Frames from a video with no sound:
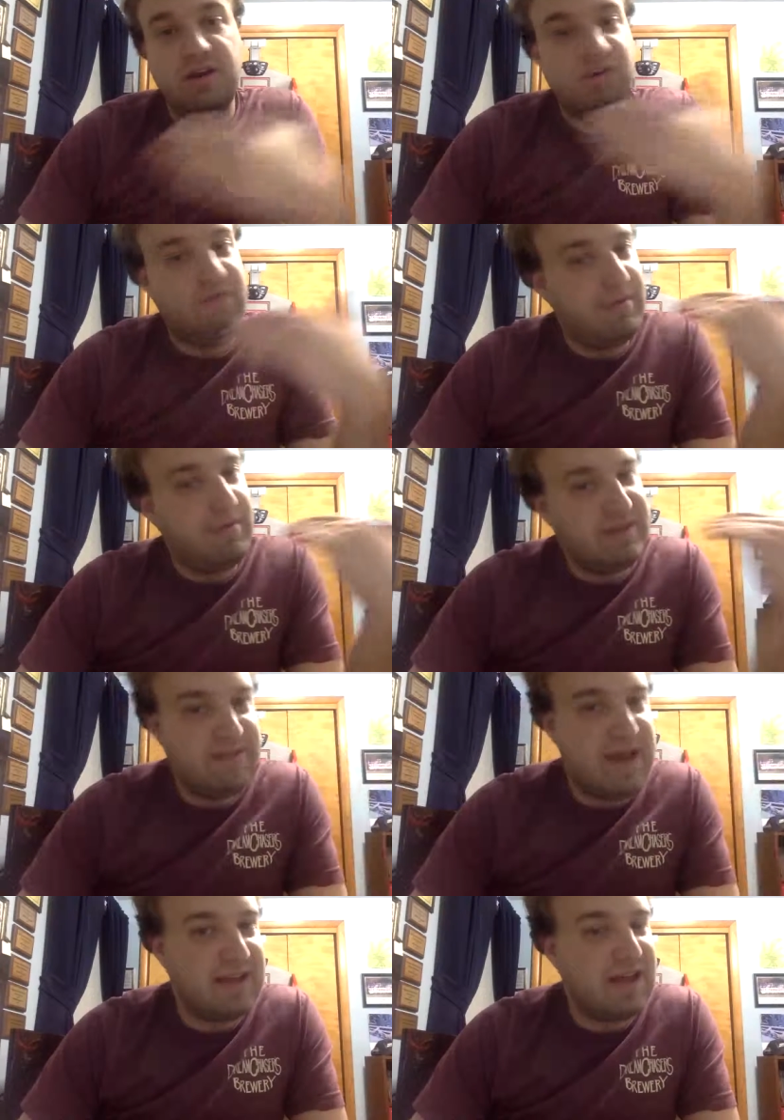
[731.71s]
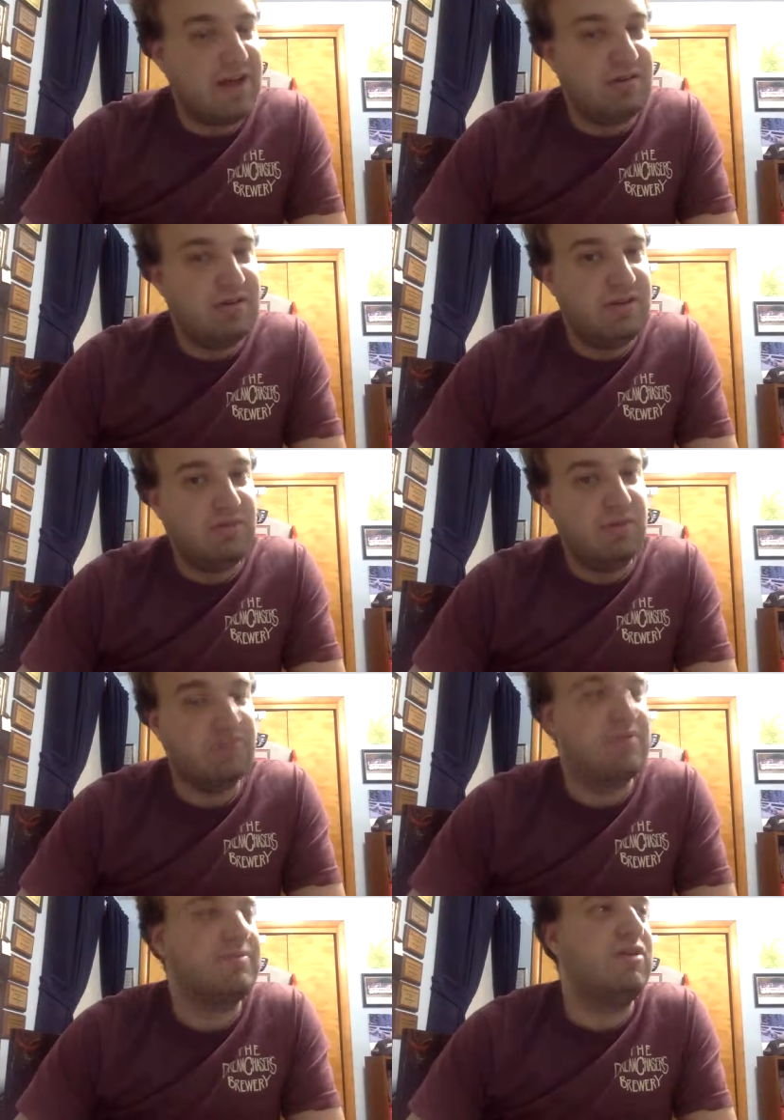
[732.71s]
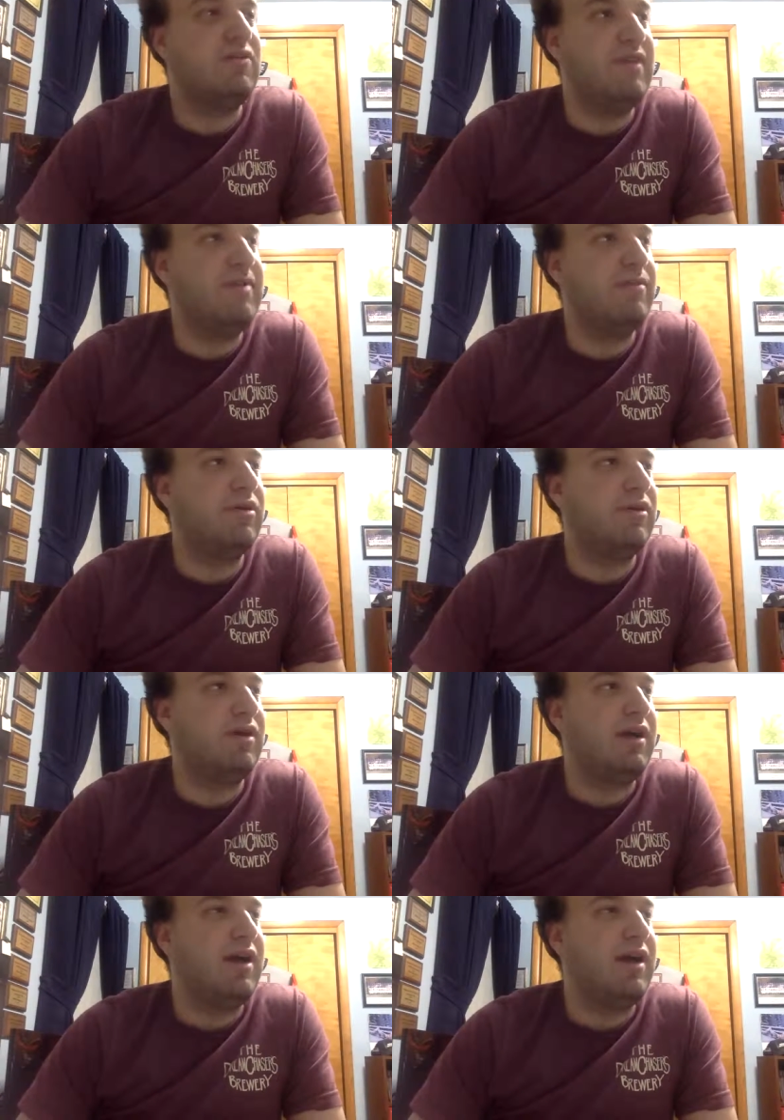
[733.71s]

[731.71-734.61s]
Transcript: November, be SmackDown. Well, I'm sorry, November,